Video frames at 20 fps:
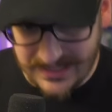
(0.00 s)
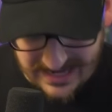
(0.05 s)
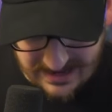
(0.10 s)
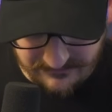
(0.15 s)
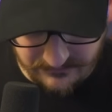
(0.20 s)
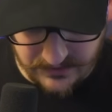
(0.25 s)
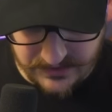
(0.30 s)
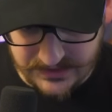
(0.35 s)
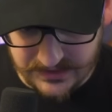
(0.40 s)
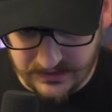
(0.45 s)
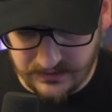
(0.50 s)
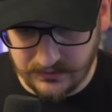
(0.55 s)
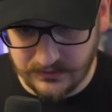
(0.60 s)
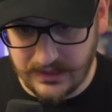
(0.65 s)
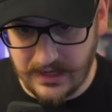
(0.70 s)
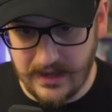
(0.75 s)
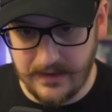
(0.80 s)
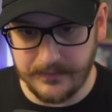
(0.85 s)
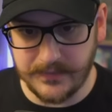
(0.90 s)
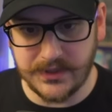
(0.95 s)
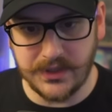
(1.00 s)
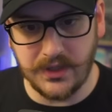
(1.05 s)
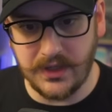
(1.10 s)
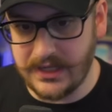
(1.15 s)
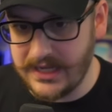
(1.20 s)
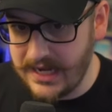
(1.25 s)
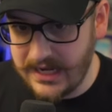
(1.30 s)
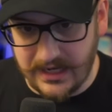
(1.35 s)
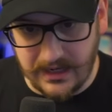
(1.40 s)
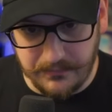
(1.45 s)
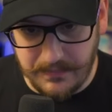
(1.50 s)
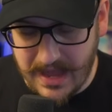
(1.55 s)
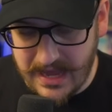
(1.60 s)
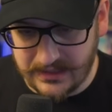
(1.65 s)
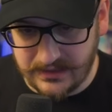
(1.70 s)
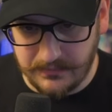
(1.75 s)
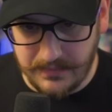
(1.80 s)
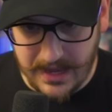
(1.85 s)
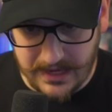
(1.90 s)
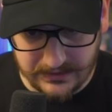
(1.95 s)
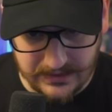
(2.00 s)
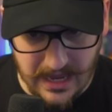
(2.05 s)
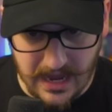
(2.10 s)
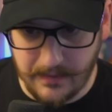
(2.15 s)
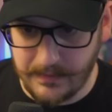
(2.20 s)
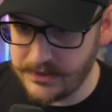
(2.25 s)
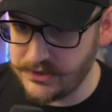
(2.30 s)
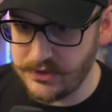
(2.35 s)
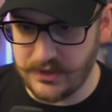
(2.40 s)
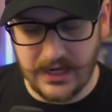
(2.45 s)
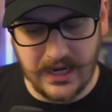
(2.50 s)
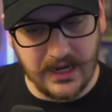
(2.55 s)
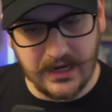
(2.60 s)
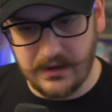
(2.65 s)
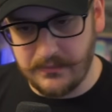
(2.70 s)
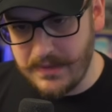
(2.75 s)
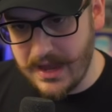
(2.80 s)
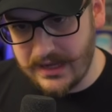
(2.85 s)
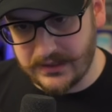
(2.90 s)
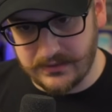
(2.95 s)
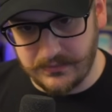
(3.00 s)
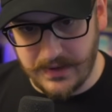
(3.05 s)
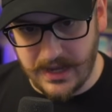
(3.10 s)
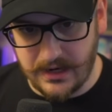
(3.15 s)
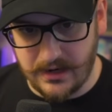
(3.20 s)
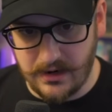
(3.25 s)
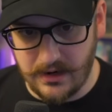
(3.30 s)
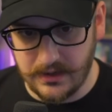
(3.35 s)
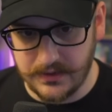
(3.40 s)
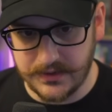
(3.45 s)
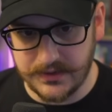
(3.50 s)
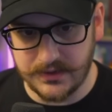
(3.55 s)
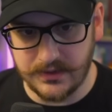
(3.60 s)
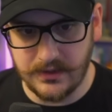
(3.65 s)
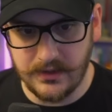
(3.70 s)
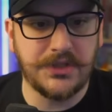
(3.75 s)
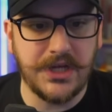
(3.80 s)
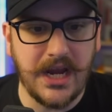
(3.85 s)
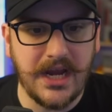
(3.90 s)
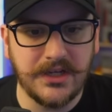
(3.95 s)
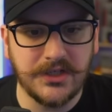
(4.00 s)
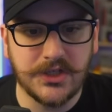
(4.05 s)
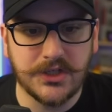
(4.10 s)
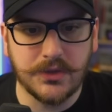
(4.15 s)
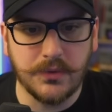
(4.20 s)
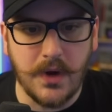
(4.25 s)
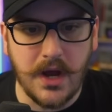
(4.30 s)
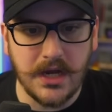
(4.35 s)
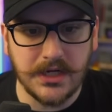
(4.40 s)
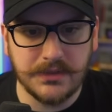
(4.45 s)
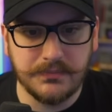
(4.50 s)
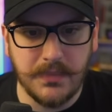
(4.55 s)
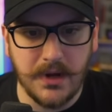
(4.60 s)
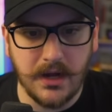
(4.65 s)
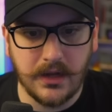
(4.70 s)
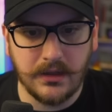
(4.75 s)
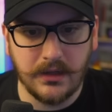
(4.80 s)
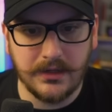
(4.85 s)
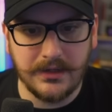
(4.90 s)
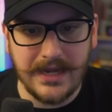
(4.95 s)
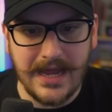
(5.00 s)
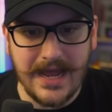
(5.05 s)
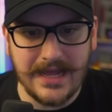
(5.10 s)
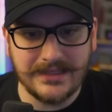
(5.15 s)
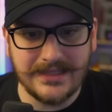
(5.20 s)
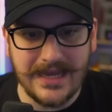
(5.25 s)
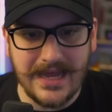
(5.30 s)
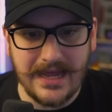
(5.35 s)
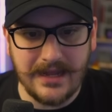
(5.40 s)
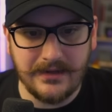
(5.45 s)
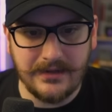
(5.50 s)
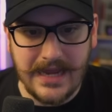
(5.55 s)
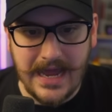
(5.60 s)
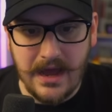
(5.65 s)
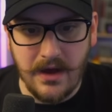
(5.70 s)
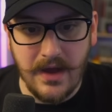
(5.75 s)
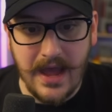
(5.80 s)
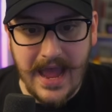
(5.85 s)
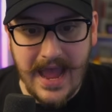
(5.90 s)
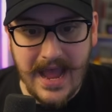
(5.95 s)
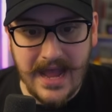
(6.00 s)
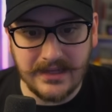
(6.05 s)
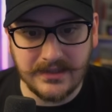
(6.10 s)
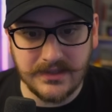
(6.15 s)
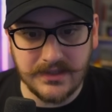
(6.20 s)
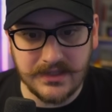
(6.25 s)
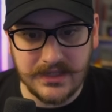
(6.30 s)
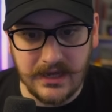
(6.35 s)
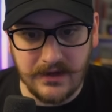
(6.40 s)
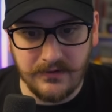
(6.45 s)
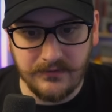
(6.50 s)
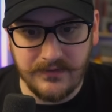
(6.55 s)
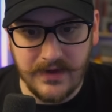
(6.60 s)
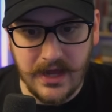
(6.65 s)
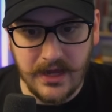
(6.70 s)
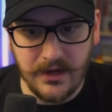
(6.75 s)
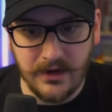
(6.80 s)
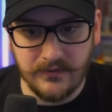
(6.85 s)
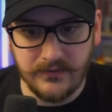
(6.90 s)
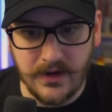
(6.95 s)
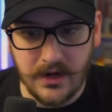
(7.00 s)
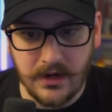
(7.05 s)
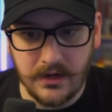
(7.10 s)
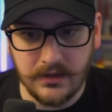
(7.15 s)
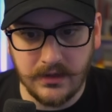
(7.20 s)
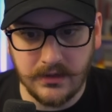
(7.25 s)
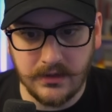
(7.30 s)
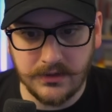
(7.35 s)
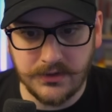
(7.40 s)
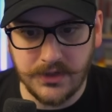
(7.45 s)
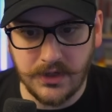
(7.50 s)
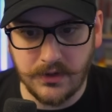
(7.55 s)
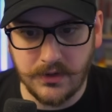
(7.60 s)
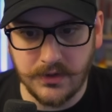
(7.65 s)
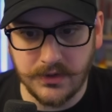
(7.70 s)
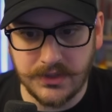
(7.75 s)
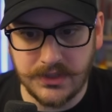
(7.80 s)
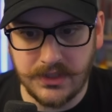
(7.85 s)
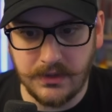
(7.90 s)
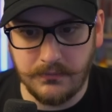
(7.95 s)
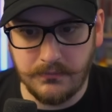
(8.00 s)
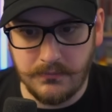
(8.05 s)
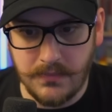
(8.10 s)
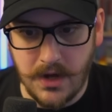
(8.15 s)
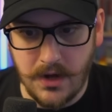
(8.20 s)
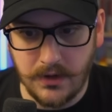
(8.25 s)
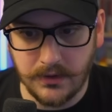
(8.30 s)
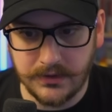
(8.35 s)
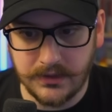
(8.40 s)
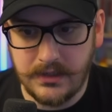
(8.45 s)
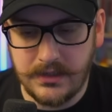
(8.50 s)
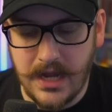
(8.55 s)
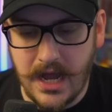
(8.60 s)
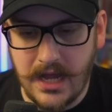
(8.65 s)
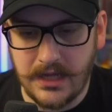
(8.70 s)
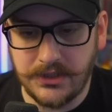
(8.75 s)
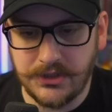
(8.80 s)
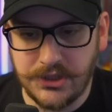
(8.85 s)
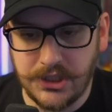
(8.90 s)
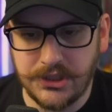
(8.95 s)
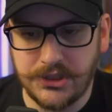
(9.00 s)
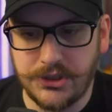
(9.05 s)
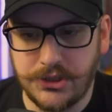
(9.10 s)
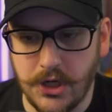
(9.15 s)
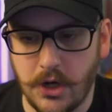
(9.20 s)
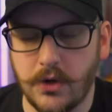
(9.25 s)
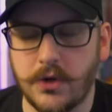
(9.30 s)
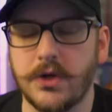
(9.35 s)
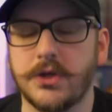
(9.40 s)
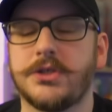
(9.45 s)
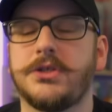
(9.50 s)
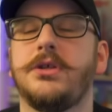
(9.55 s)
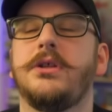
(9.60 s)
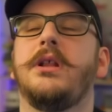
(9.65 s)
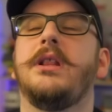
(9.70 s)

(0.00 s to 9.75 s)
every single time. So you can't get back-to-back diamonds. You can't get back-to-back hearts. Change Swashbuckler. Now adds sell value of all other jokers to mult, not just jokers to the